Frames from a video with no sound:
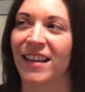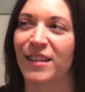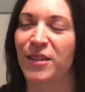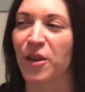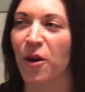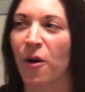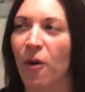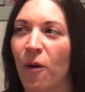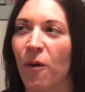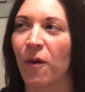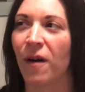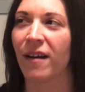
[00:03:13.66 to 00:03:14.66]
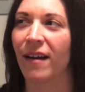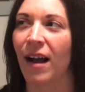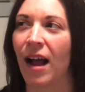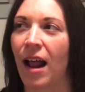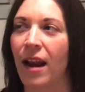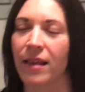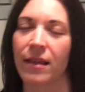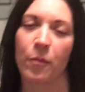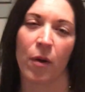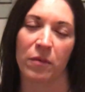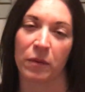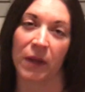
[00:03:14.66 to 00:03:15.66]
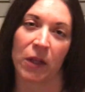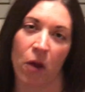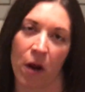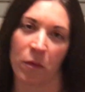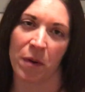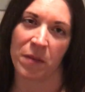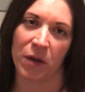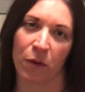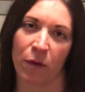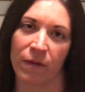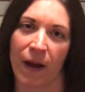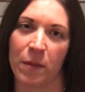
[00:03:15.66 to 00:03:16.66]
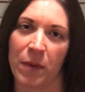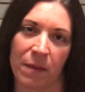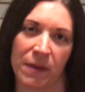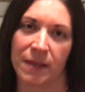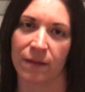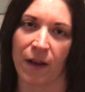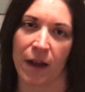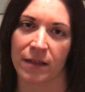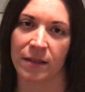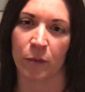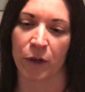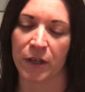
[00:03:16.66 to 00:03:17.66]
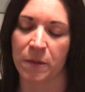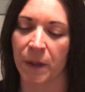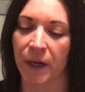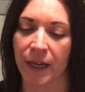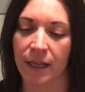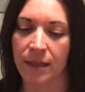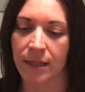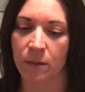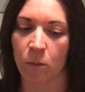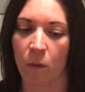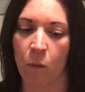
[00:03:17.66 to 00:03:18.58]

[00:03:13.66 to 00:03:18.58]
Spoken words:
So, and I think probably a lot of women who have had babies have had a similar experience.